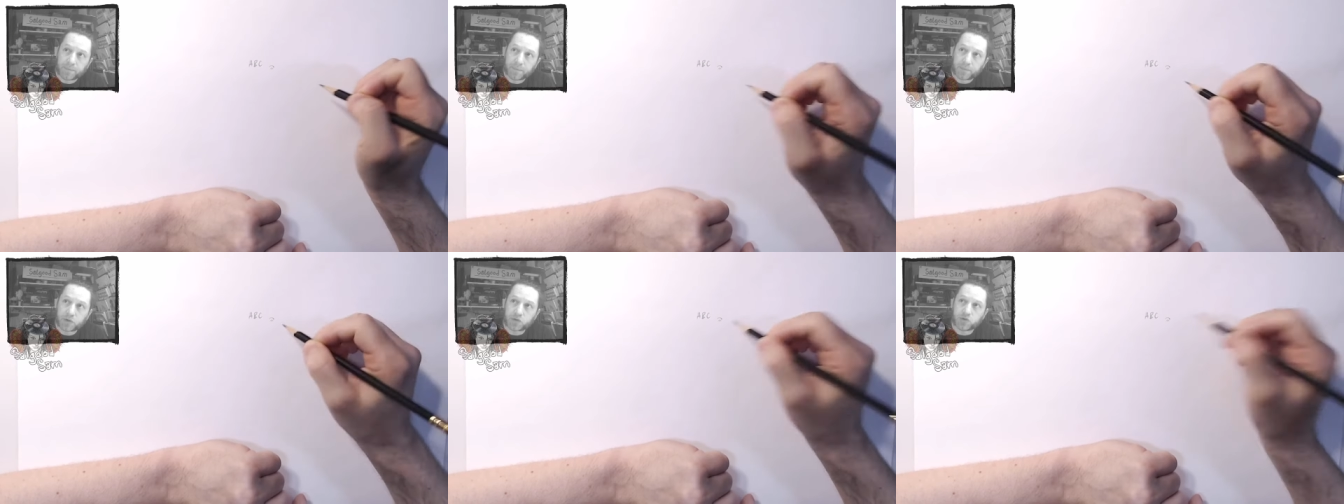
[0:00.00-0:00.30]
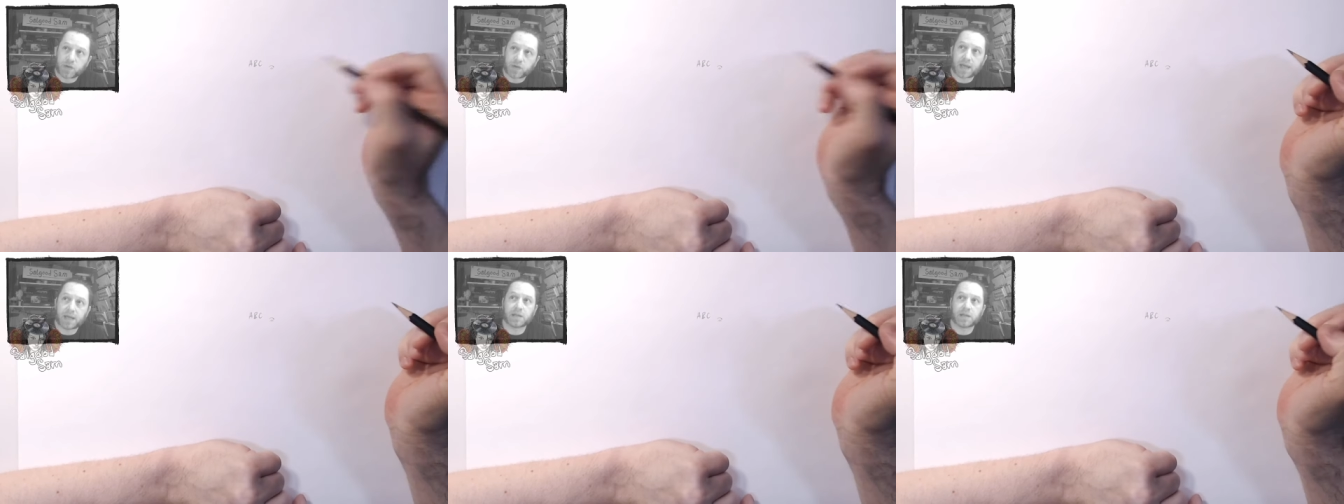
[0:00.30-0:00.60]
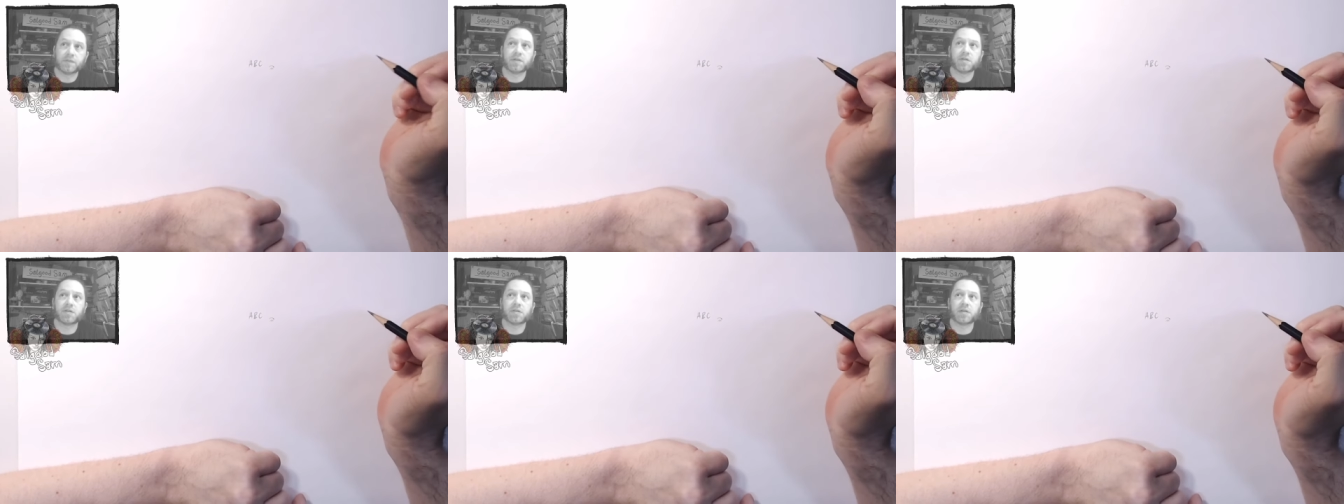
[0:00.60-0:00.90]
which you can't
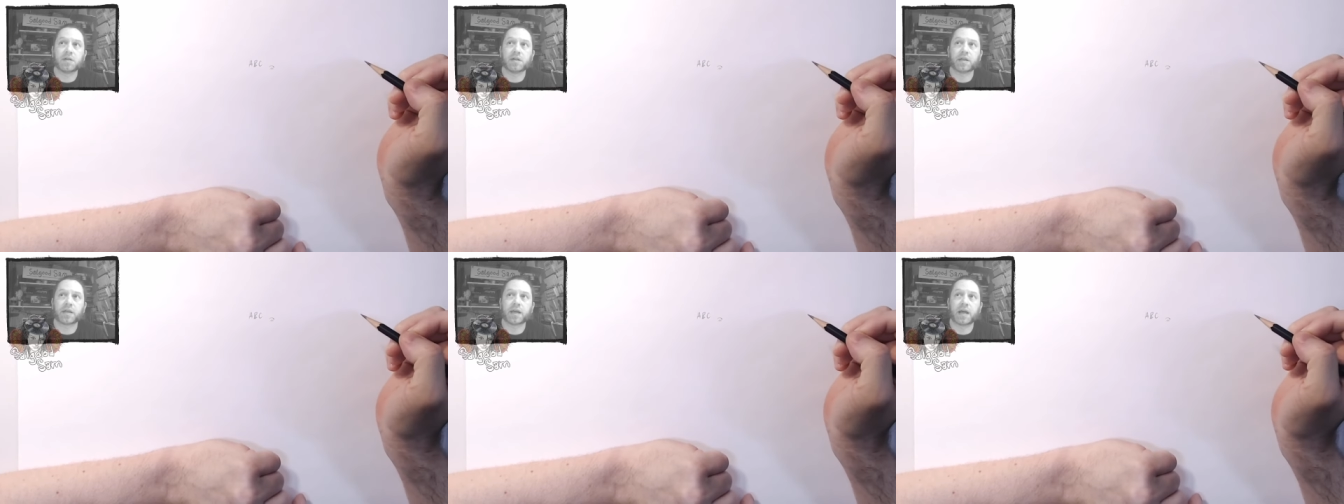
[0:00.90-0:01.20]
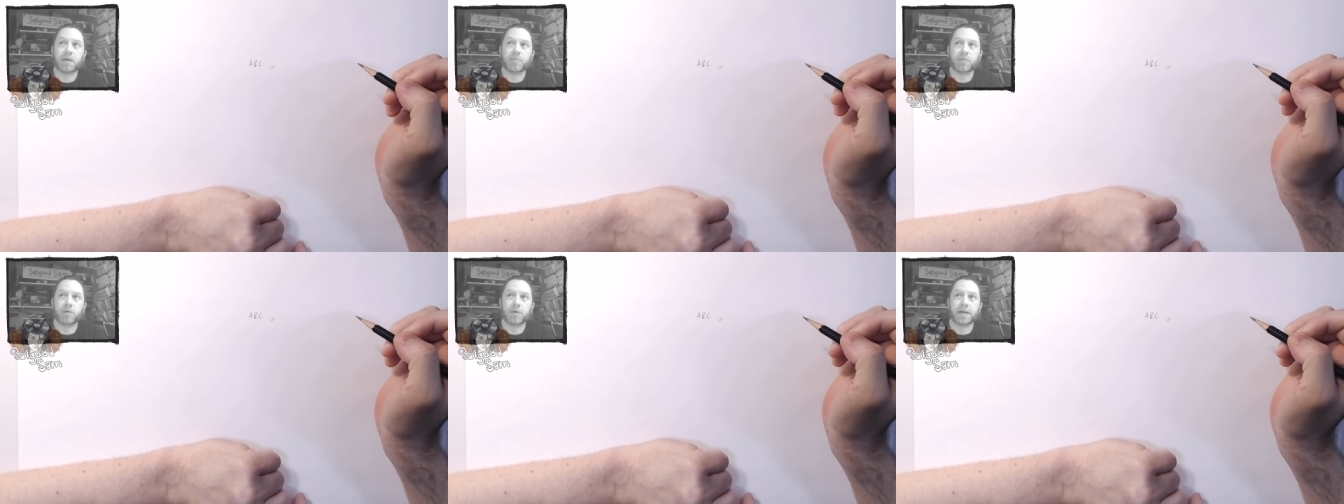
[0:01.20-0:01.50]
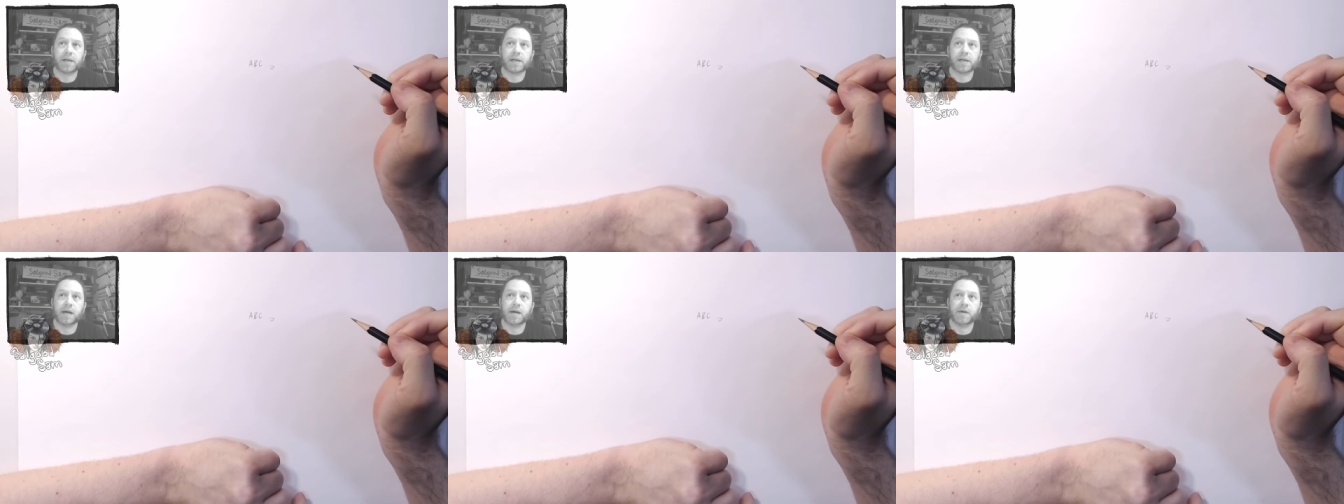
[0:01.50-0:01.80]
even see on the camera
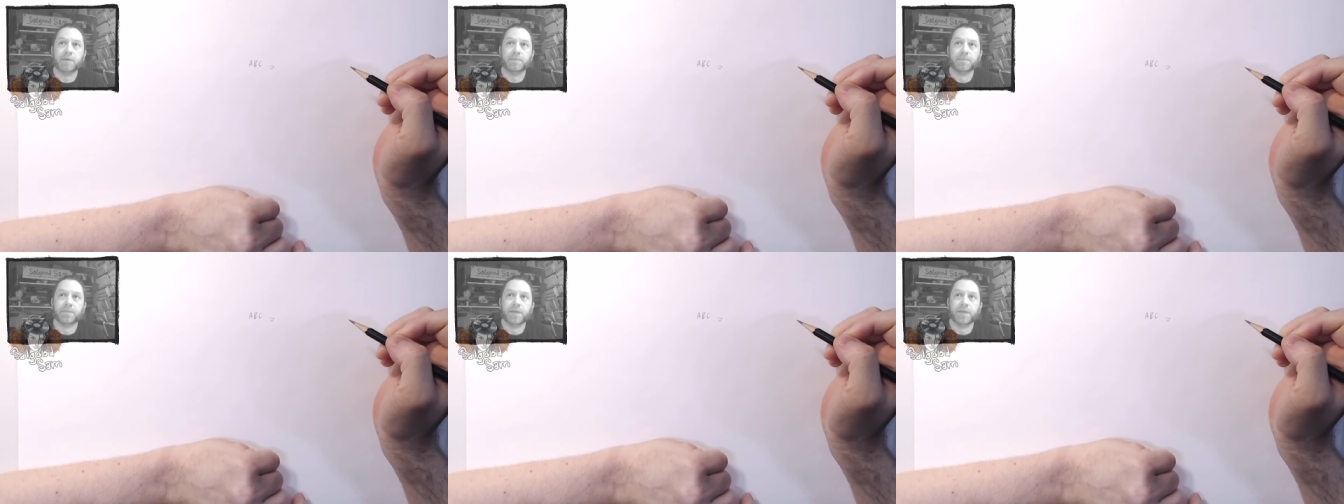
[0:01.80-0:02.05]
right now.